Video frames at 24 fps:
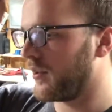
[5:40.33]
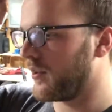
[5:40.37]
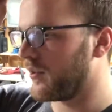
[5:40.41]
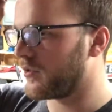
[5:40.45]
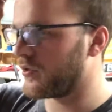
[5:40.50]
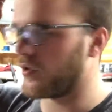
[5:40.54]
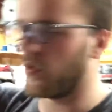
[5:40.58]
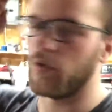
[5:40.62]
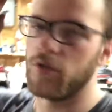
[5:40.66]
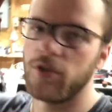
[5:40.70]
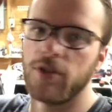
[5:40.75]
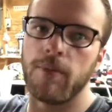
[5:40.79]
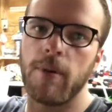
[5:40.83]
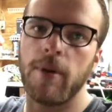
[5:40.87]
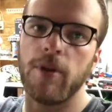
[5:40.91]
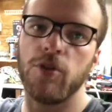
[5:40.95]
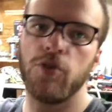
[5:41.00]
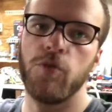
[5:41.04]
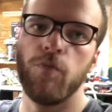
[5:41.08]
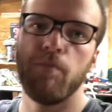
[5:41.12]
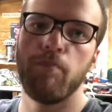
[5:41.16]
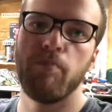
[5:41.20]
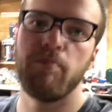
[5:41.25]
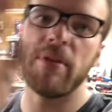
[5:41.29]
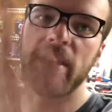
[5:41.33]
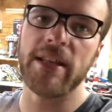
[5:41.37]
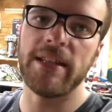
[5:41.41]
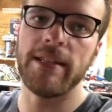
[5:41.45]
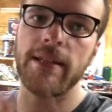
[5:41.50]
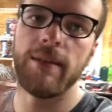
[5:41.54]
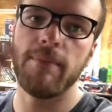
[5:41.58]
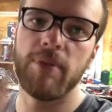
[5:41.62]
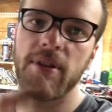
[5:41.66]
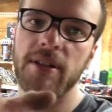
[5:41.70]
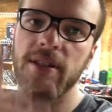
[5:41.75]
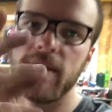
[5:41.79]
So it's gonna be a
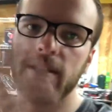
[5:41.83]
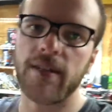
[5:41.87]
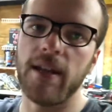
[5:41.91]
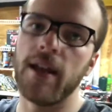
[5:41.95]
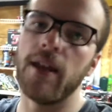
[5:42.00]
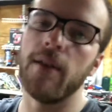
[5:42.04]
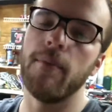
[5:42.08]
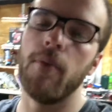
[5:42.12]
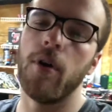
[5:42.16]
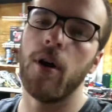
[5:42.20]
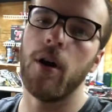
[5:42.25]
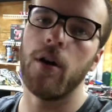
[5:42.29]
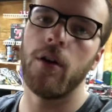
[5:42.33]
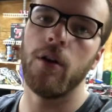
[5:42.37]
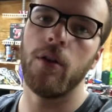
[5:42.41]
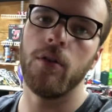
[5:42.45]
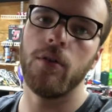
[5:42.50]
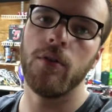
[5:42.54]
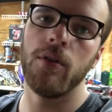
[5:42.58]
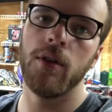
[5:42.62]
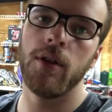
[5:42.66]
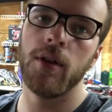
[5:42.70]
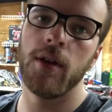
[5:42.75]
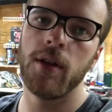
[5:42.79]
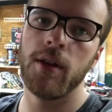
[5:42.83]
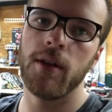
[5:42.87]
busy day tomorrow.